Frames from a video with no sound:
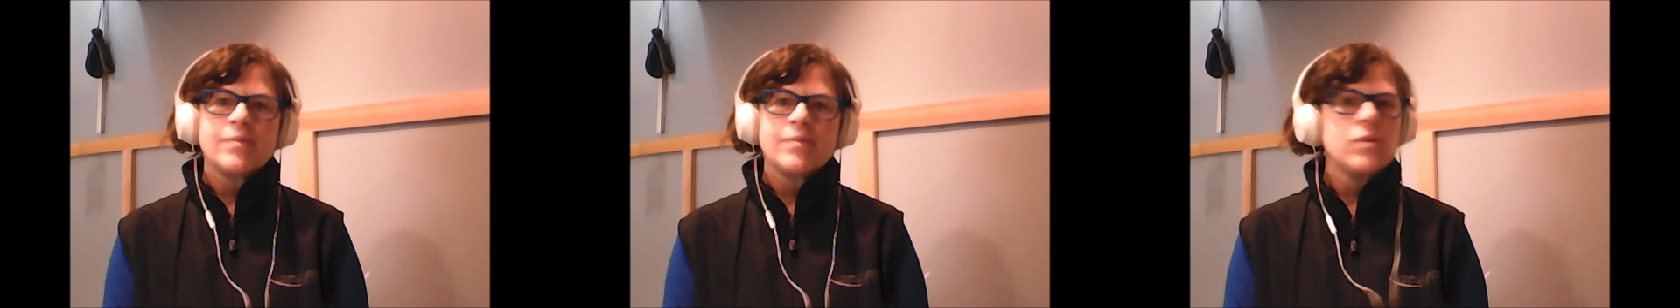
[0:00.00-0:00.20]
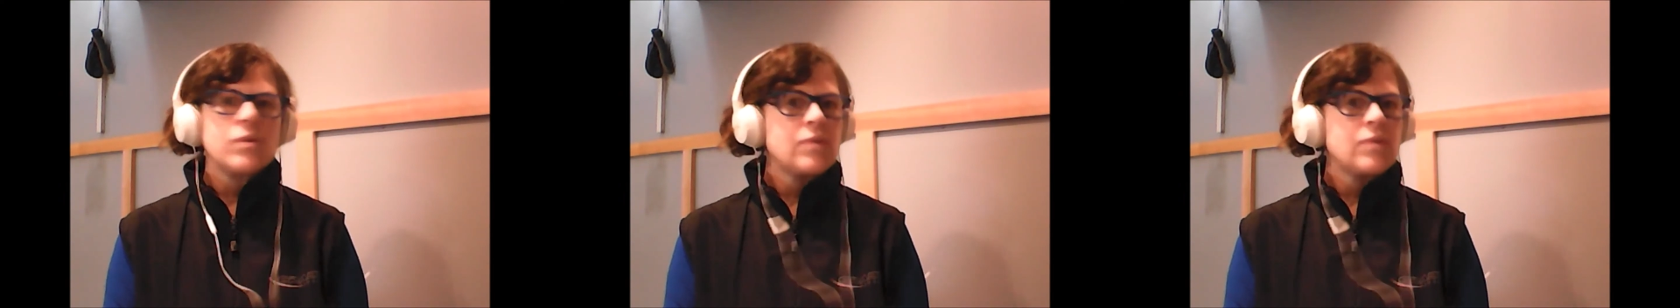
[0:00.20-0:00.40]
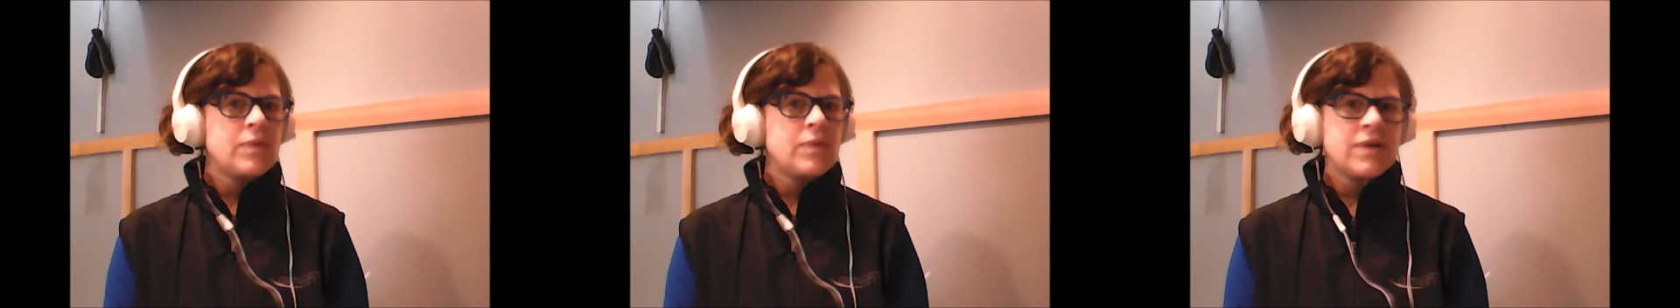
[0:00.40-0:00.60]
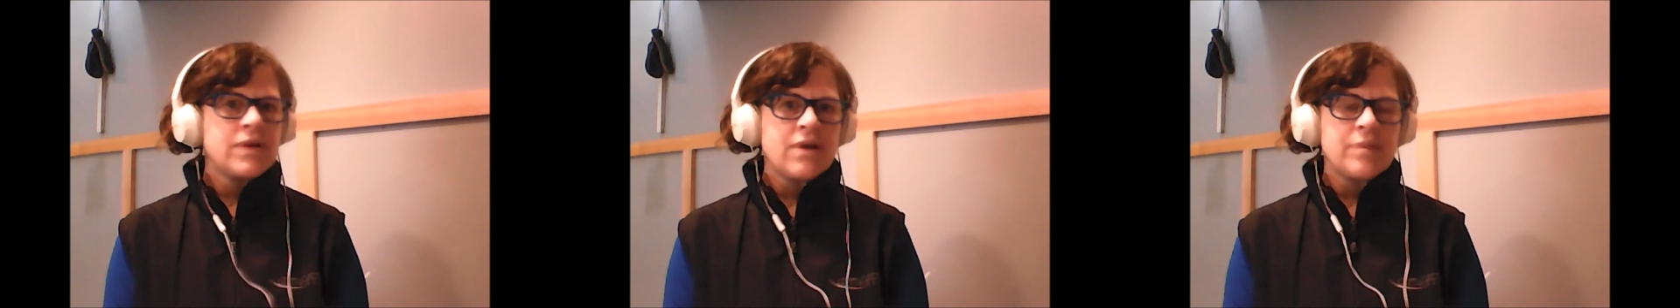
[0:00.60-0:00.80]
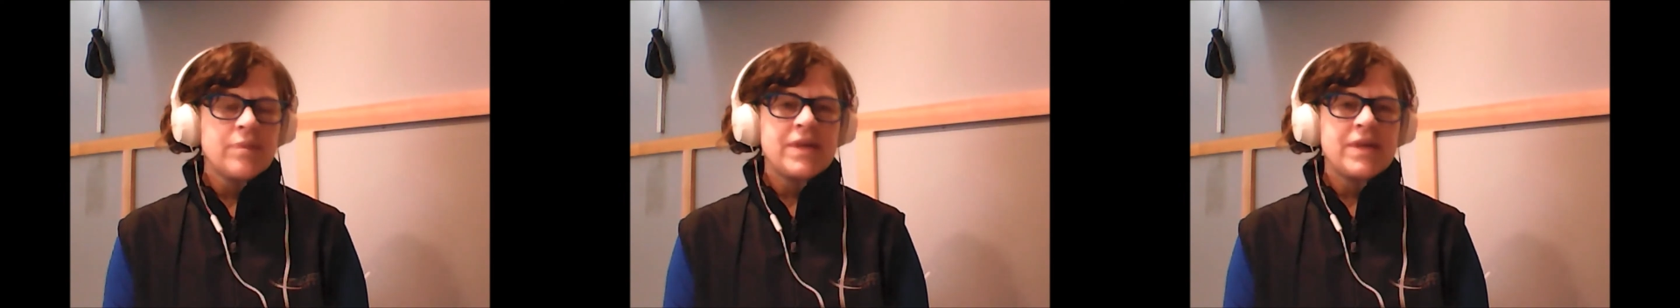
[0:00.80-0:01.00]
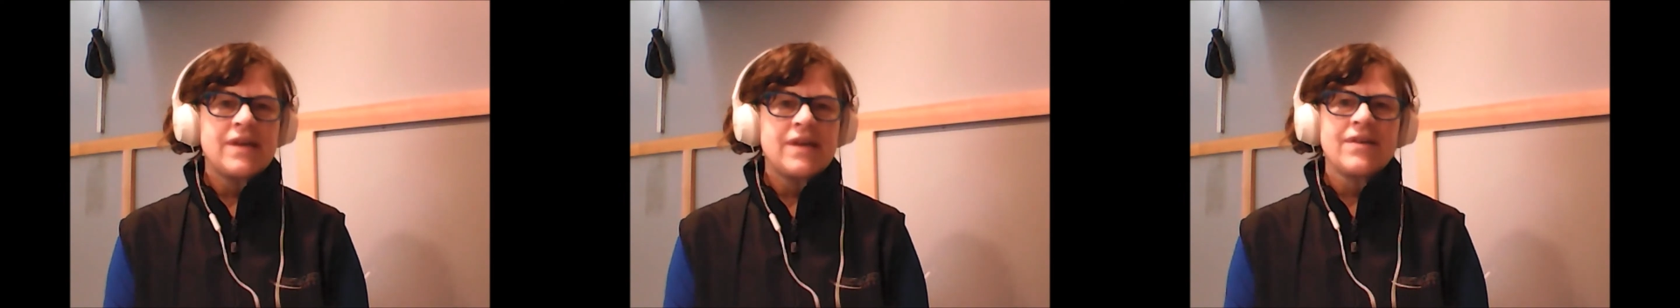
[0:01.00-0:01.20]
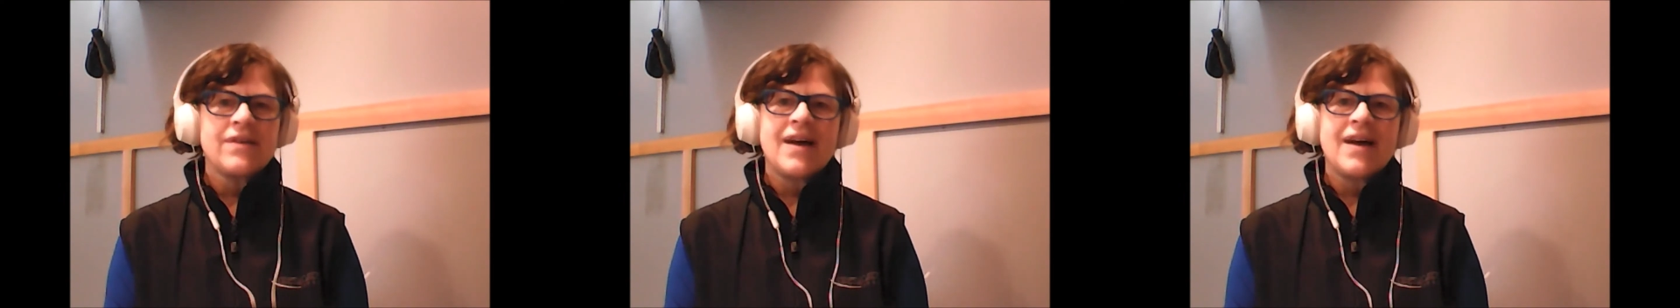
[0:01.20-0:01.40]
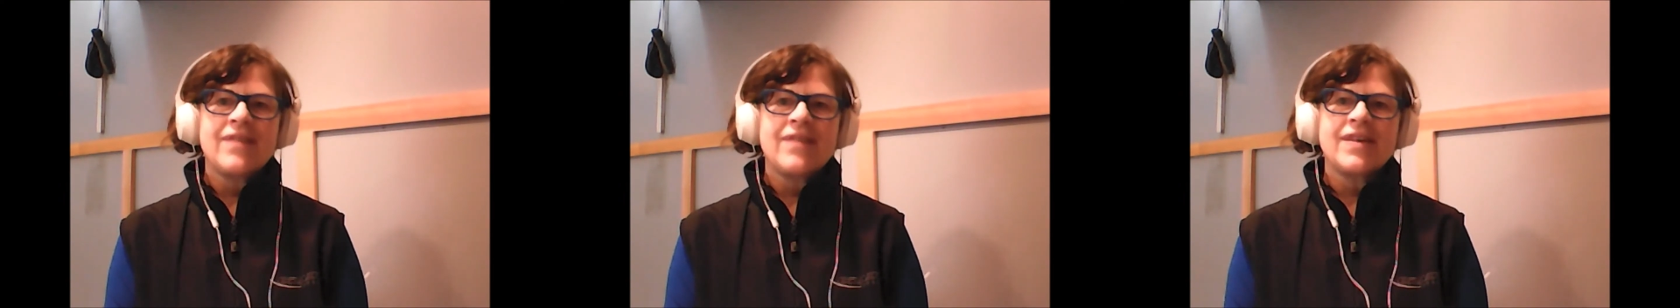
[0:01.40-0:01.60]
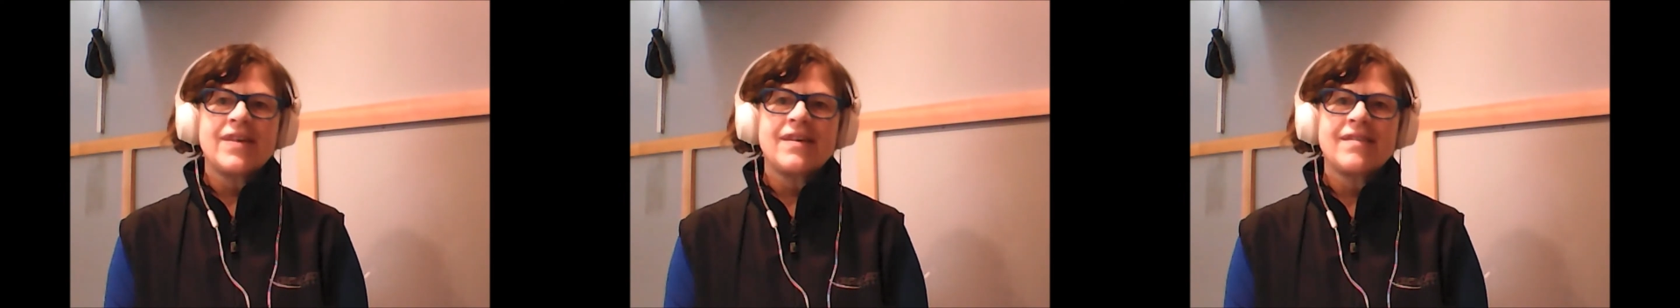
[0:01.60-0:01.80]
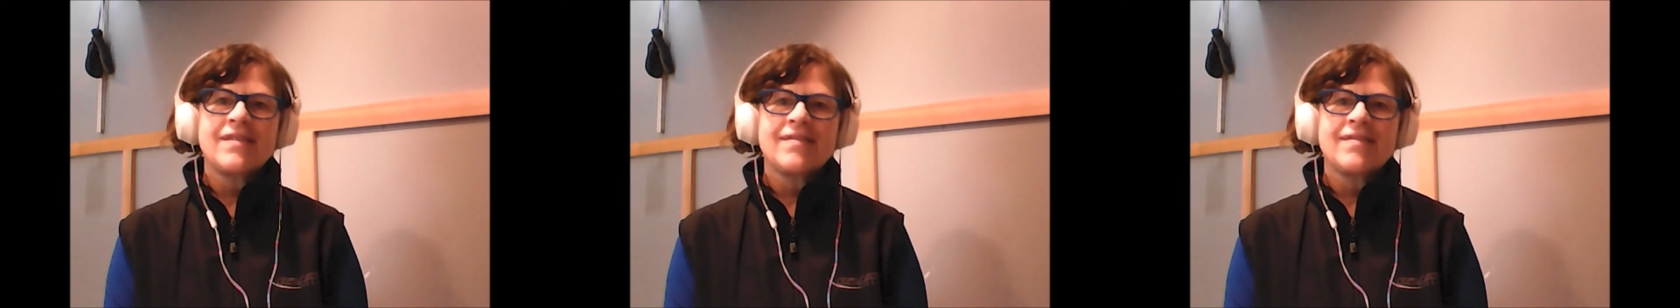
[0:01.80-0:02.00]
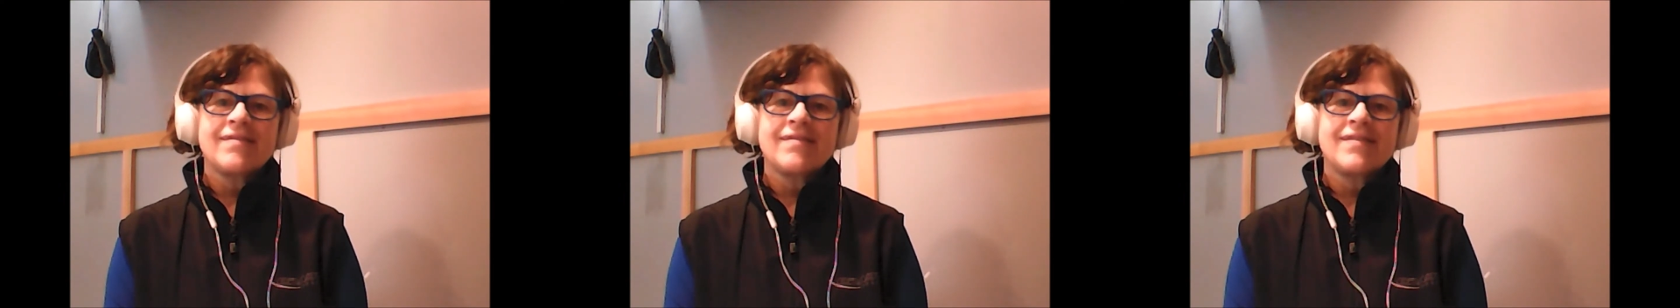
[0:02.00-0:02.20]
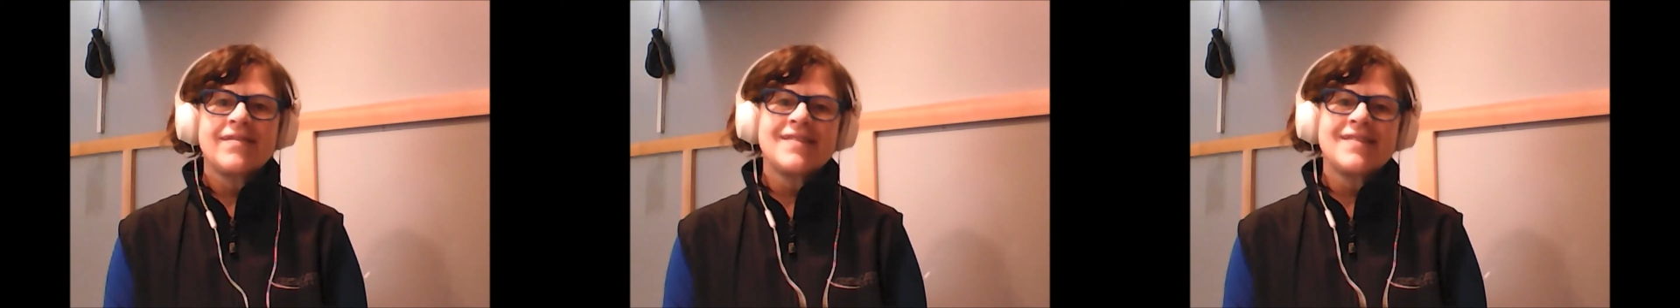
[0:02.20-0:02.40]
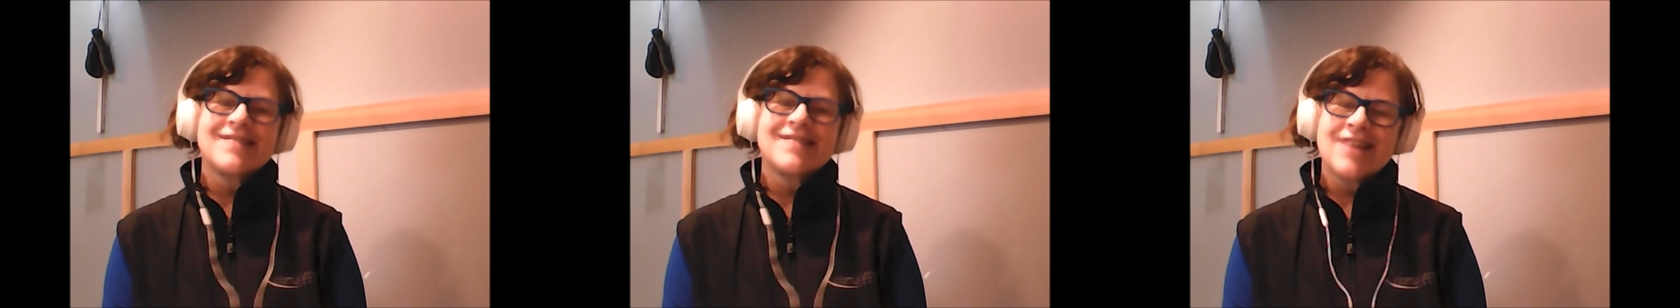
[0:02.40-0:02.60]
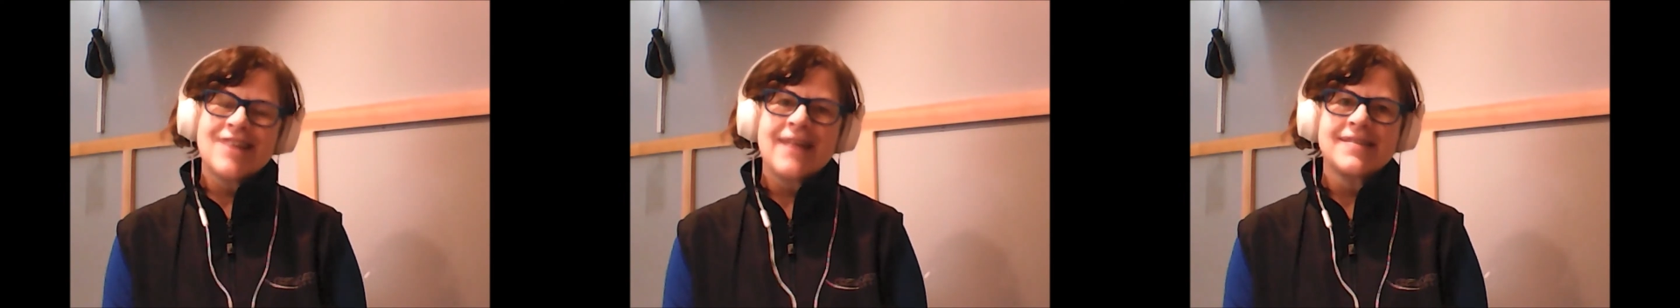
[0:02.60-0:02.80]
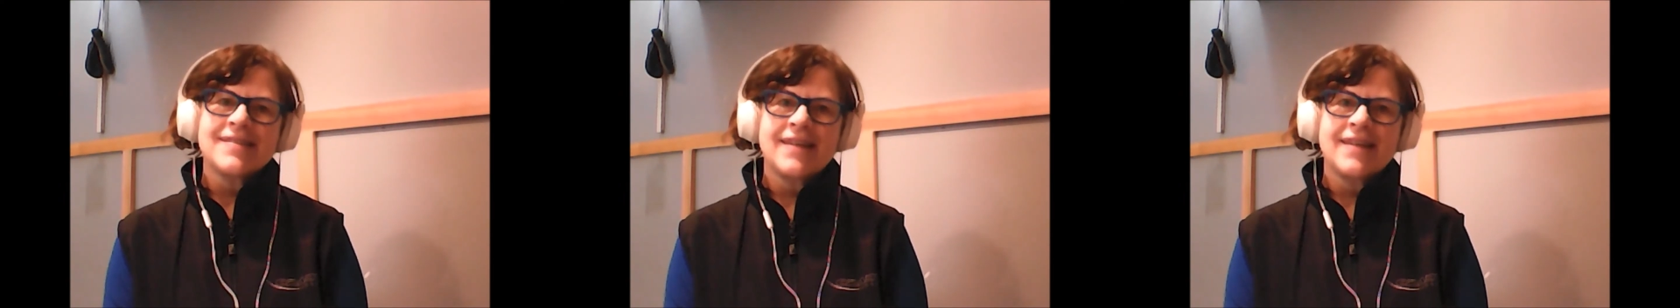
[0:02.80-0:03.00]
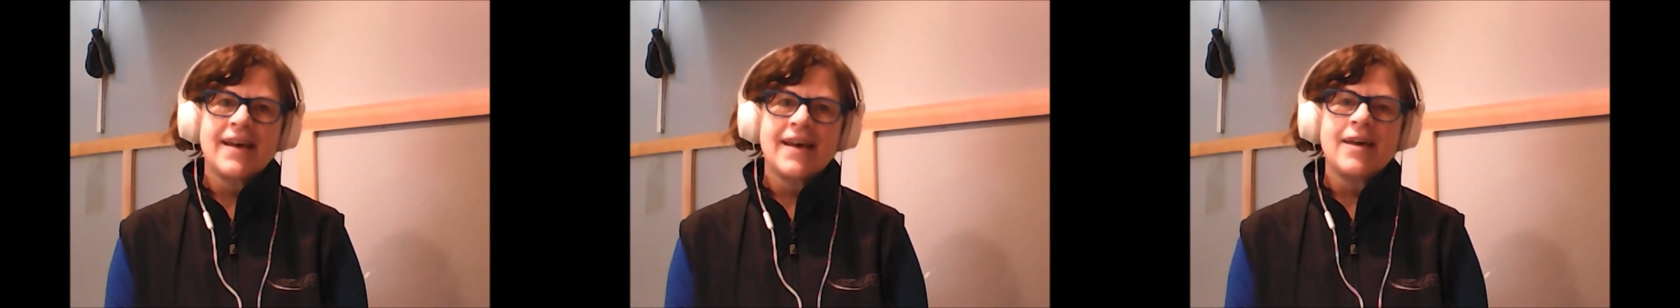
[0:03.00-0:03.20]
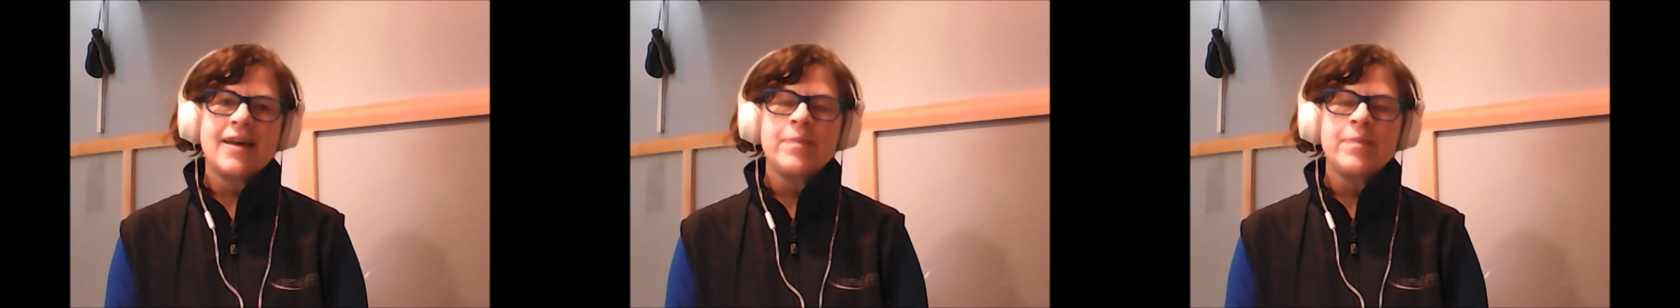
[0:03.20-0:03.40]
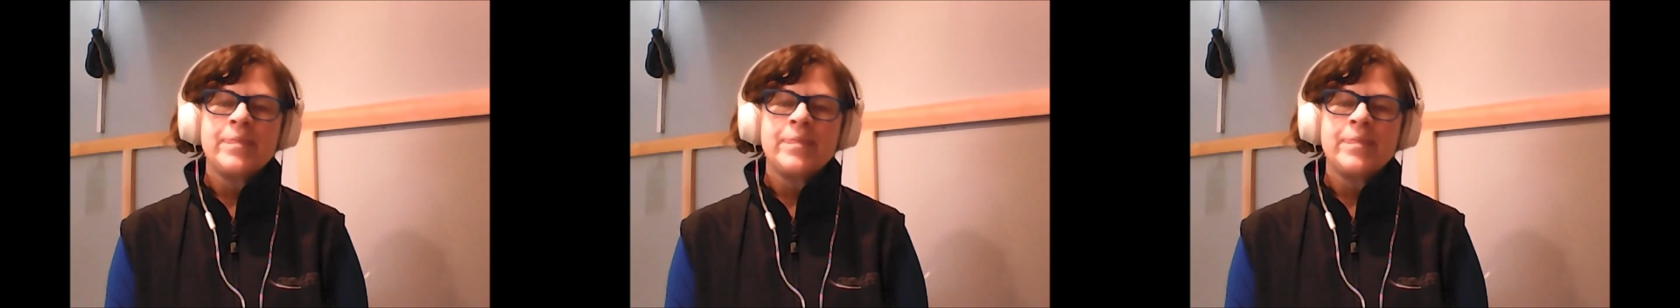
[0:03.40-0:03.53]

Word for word: or we would not be here having this chat today.